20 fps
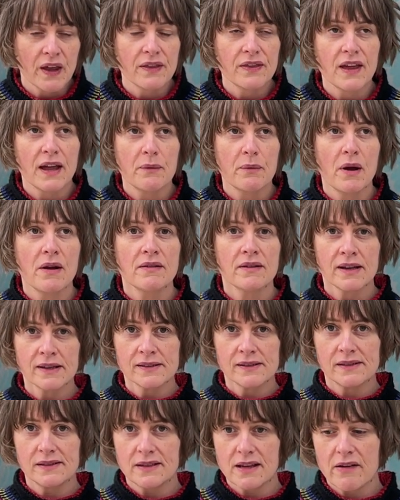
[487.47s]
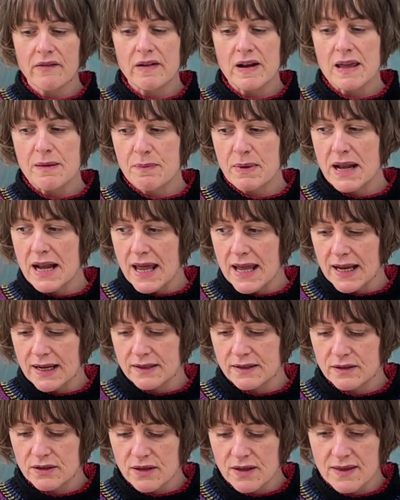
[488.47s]
They won't necessarily be
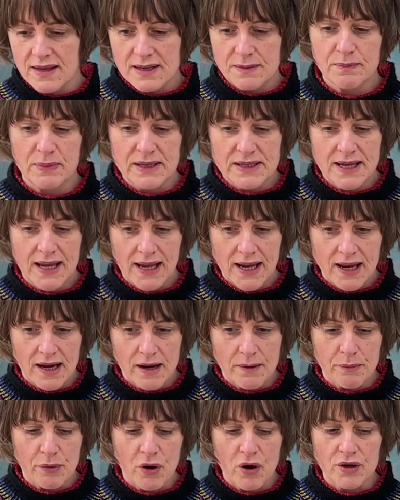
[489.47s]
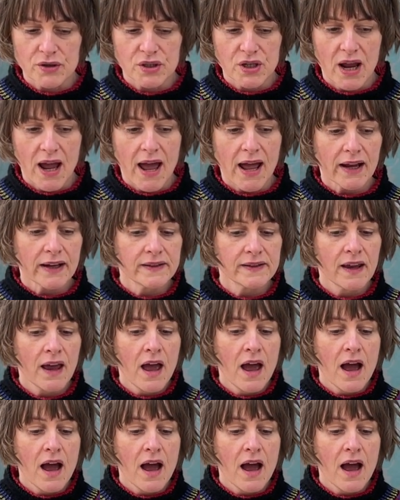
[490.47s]
linked to this particular project,